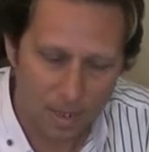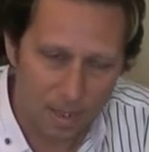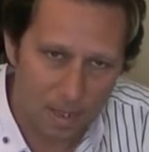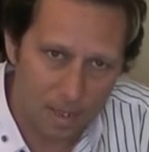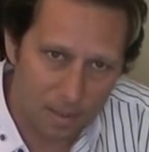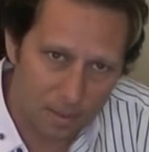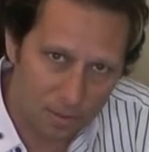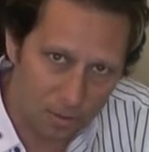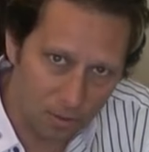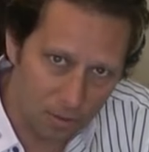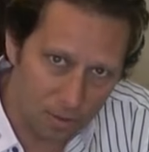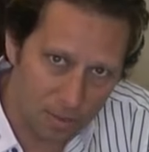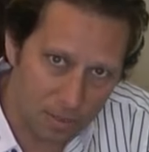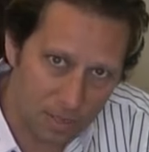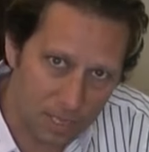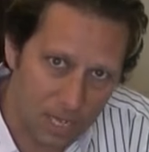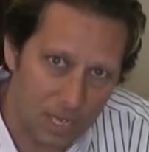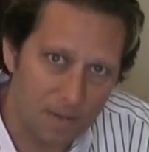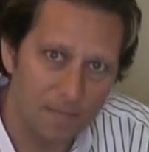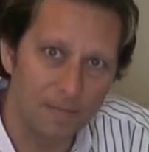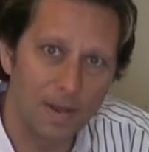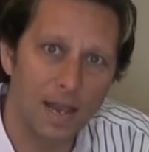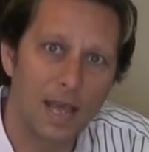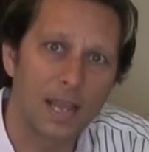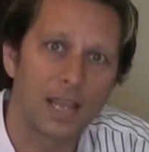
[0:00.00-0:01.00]
It does
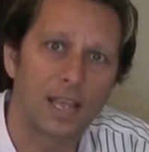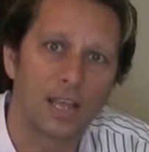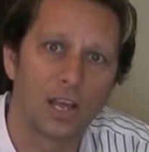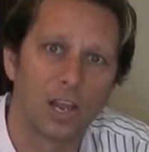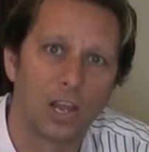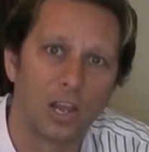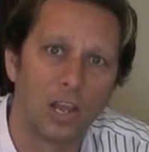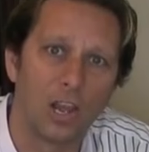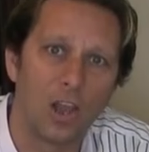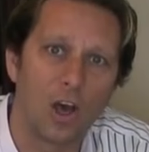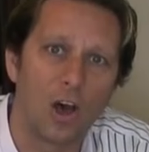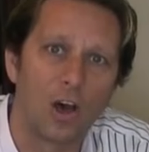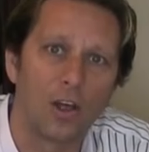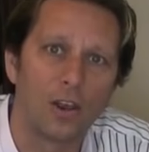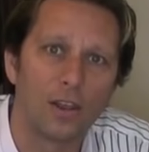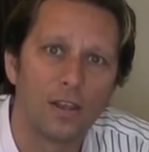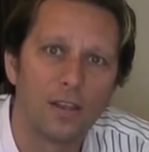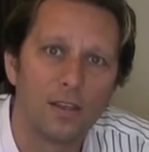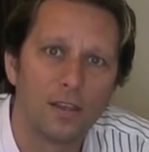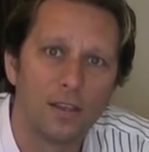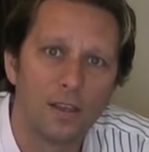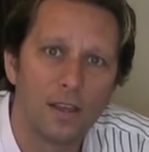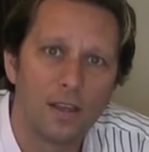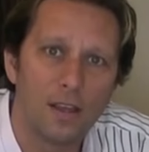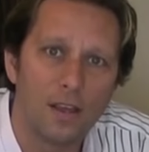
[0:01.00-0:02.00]
seem like a lot
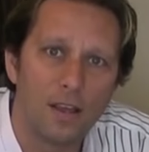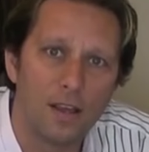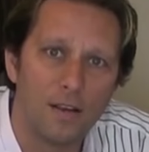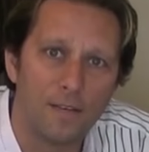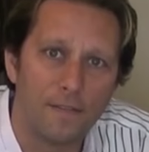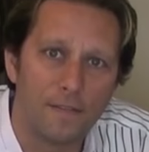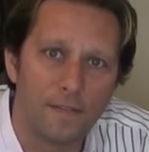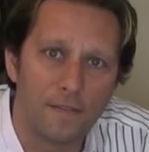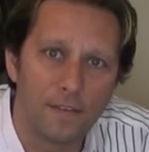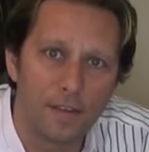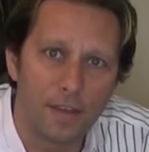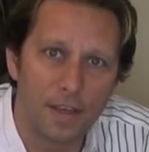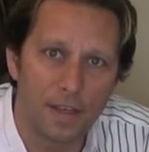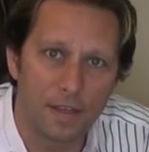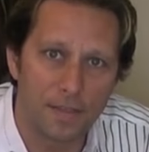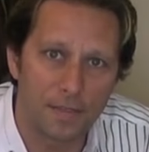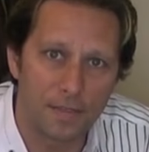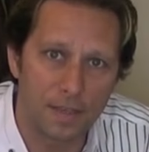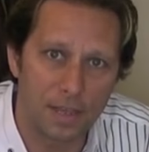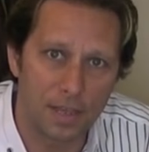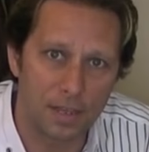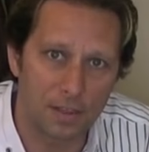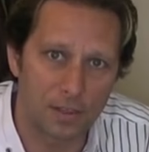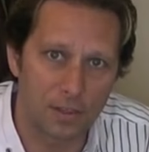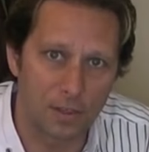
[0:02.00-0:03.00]
of
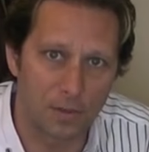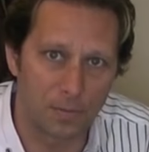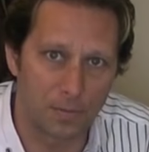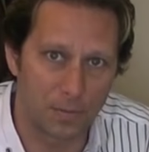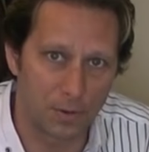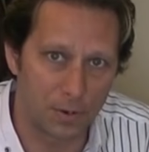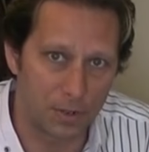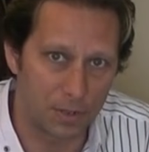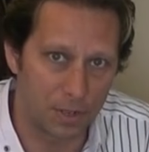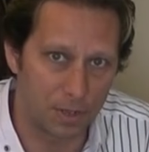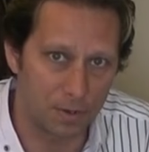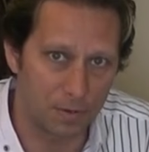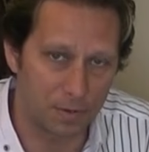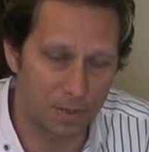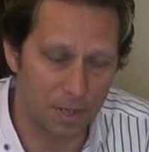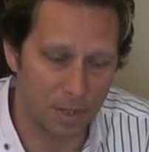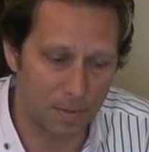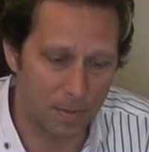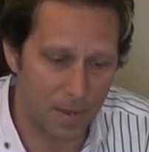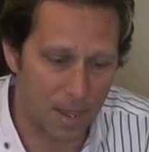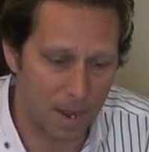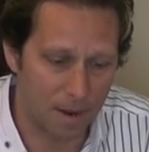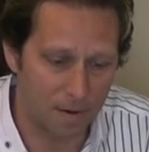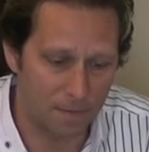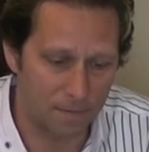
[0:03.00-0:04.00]
things to produce
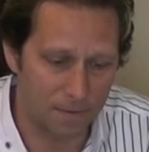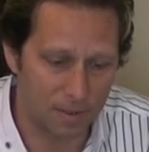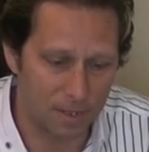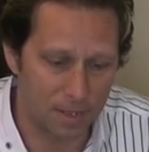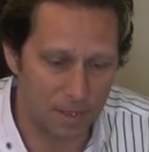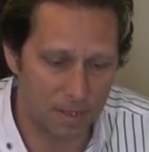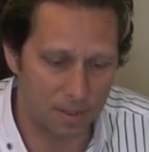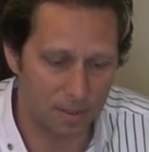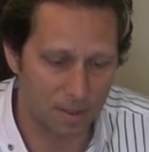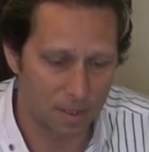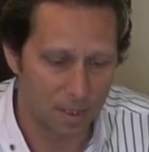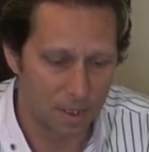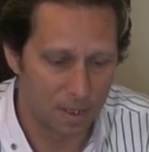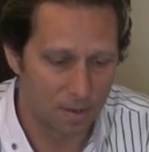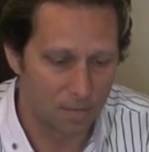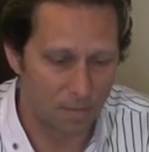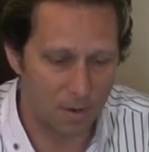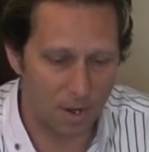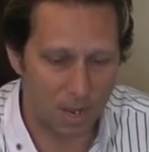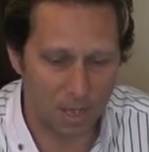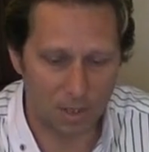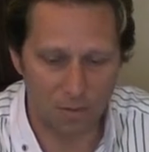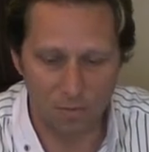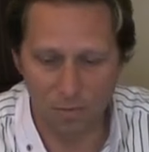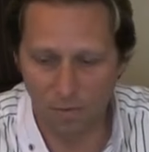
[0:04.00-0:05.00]
a pair of jeans,
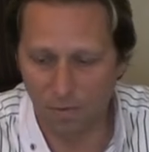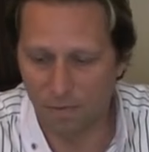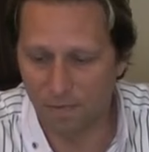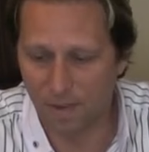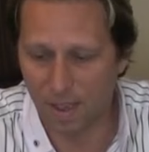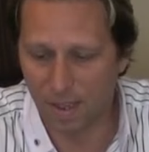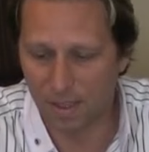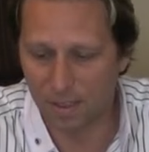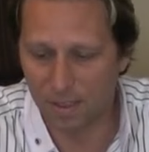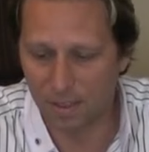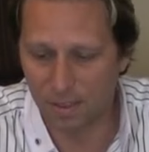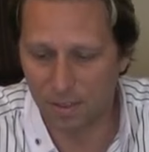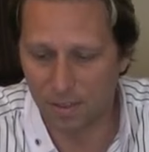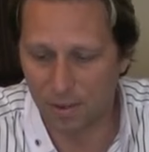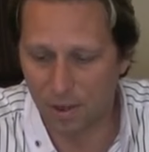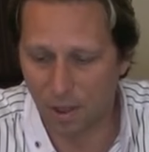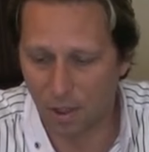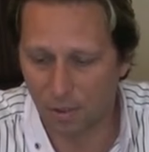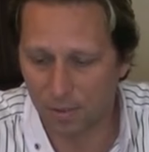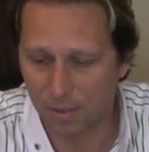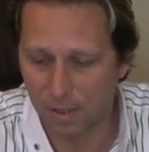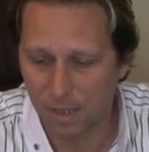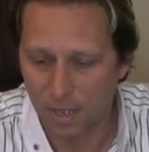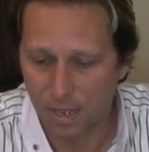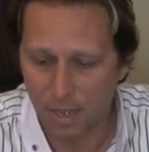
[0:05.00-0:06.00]
but in actual fact it's
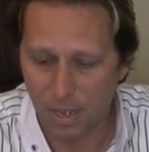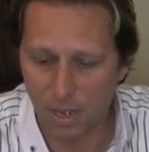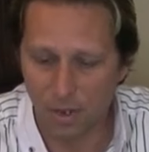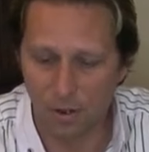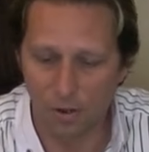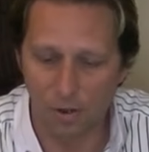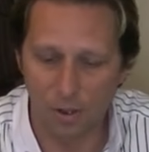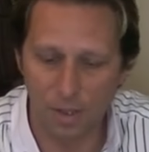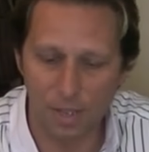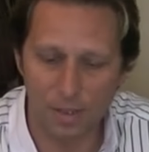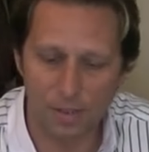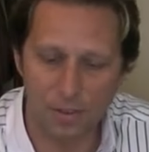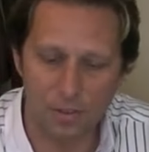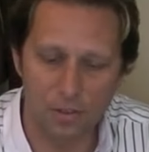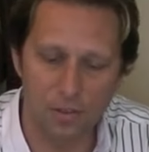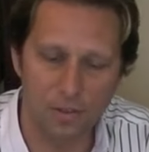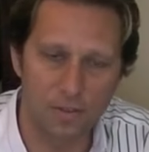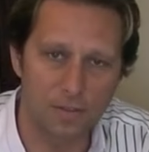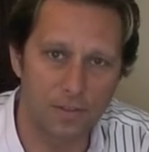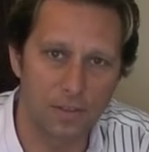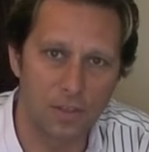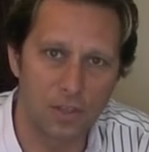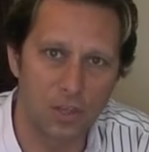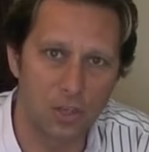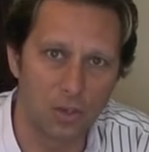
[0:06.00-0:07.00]
not. You know, it's
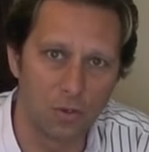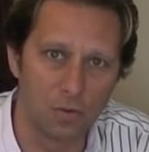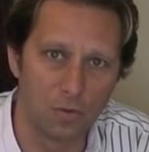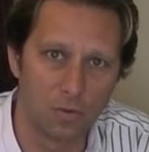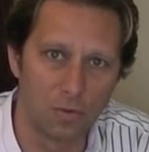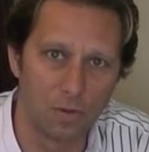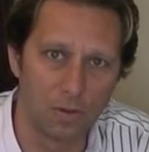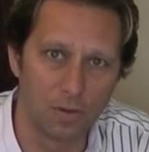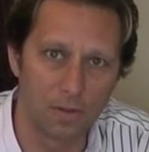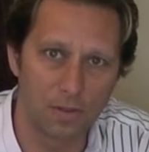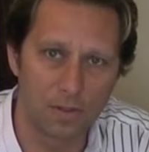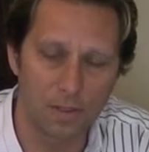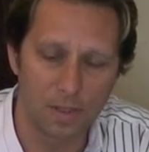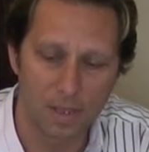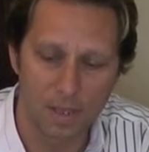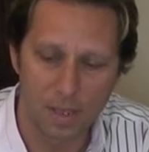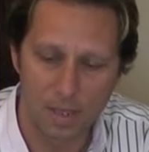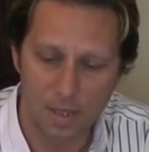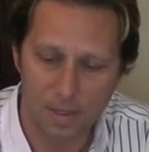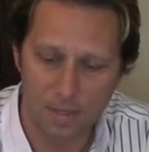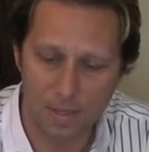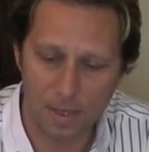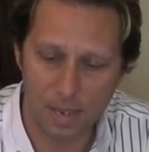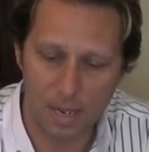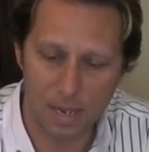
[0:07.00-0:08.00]
just the tools
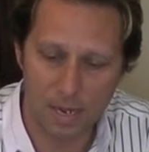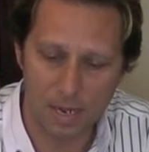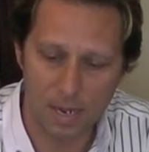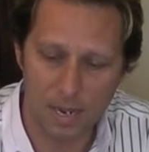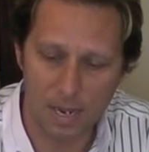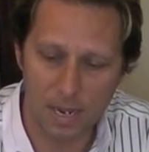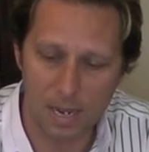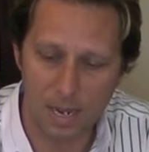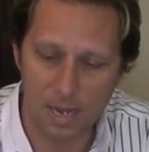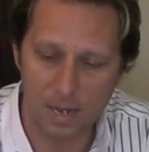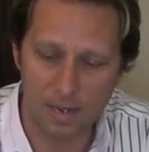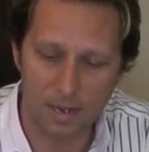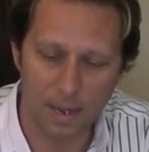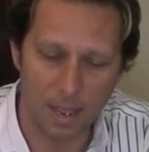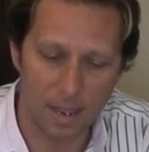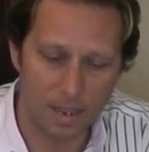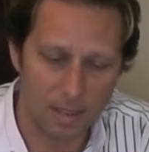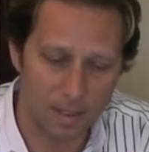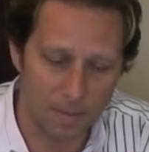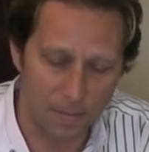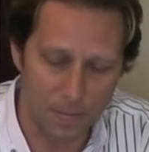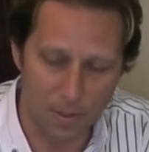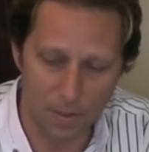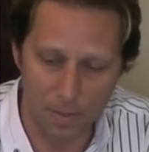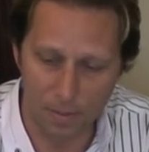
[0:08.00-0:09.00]
that you need,
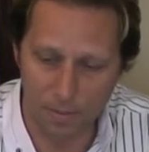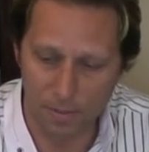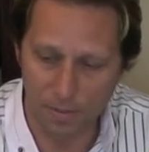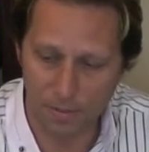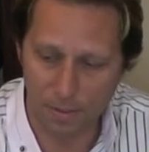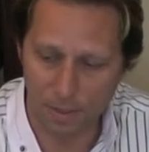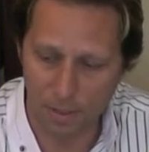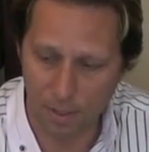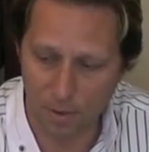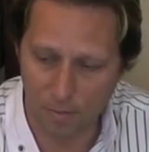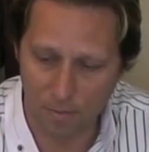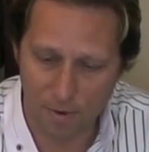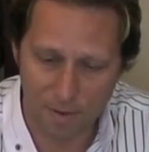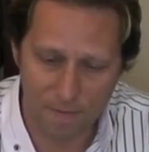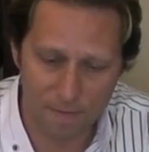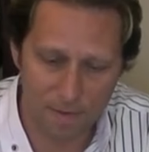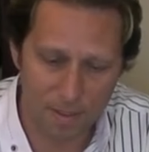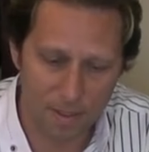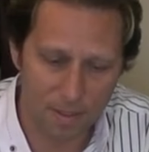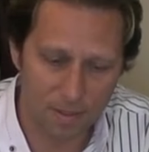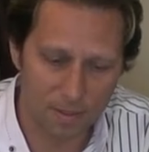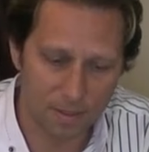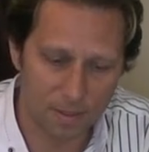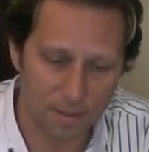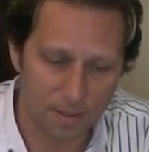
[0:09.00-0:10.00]
like the buttons and the
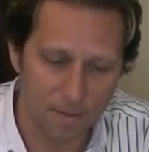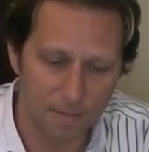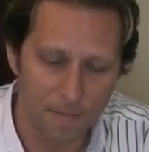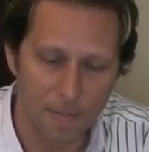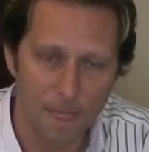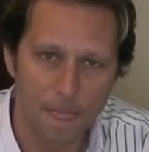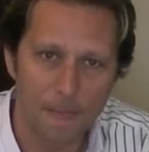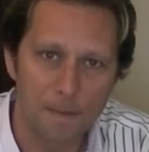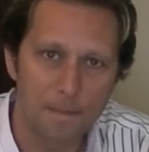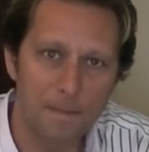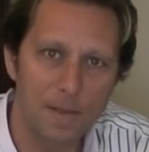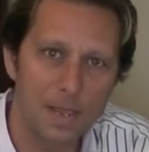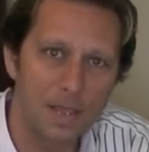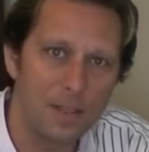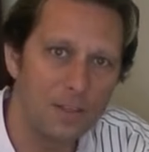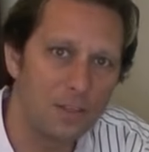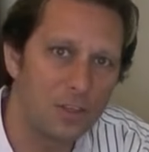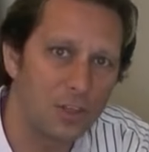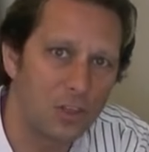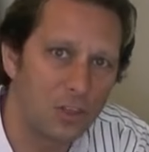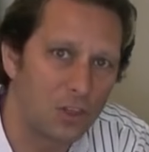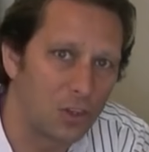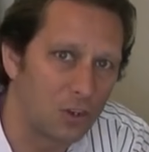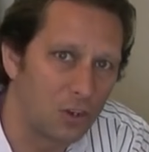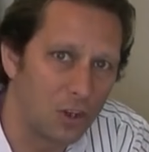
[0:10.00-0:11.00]
rivets.
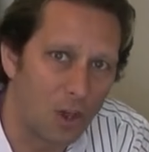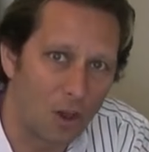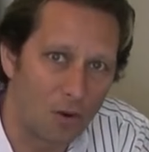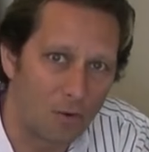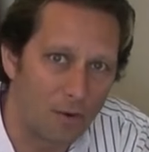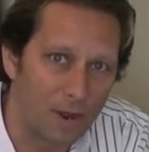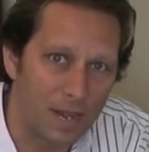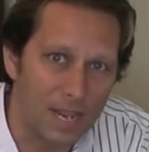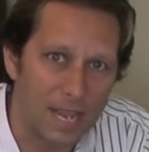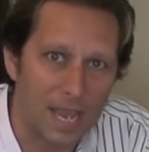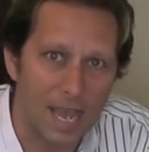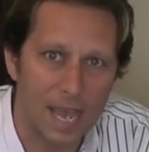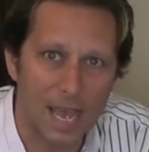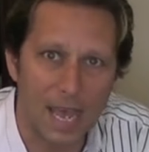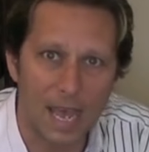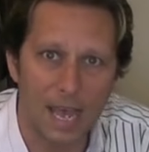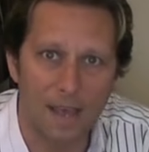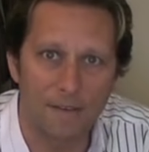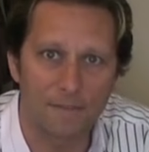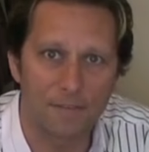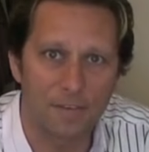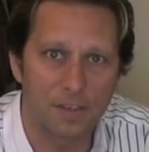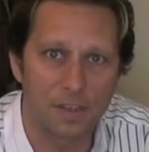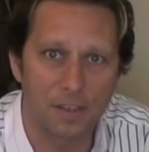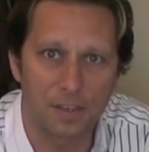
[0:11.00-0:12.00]
Pins you should already
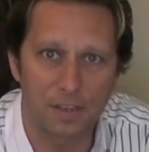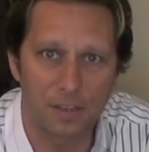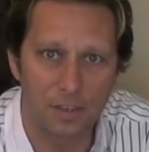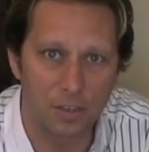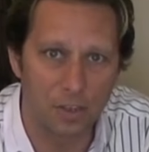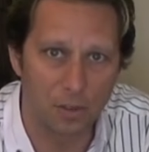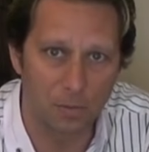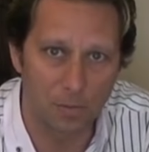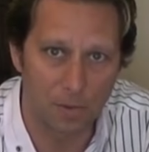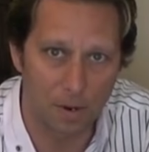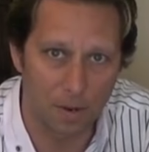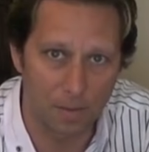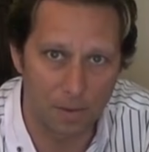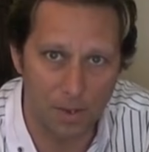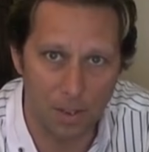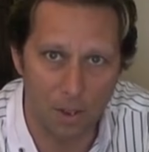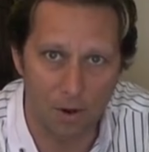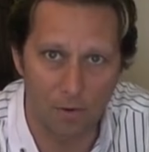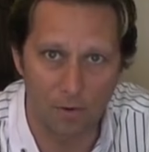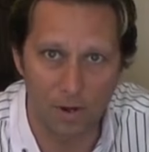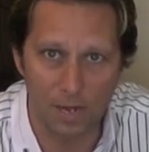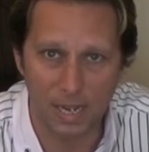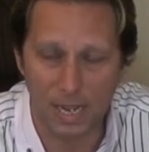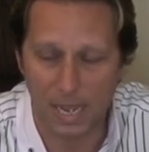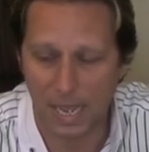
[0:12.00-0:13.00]
have, scissors you'll probably
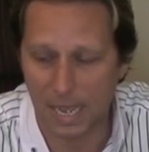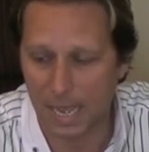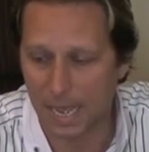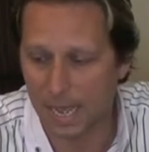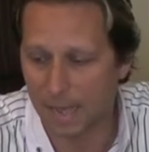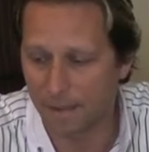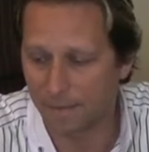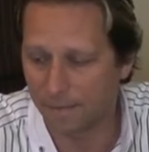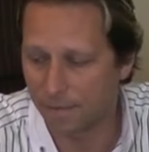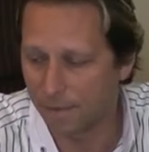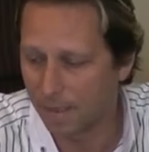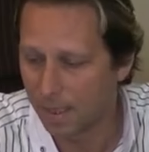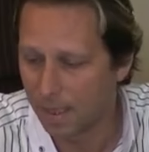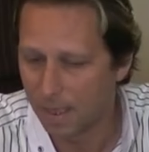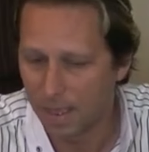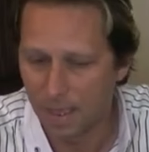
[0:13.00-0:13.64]
already have,